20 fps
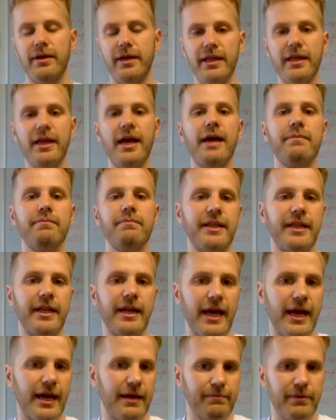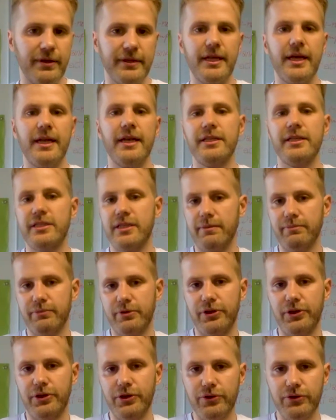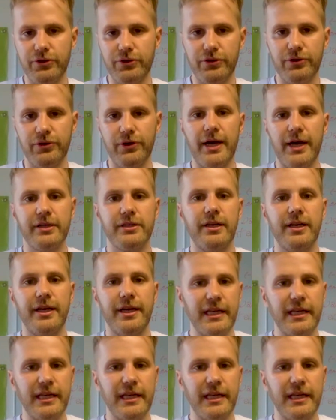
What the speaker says: it can be delayed, but then it's up to you to actually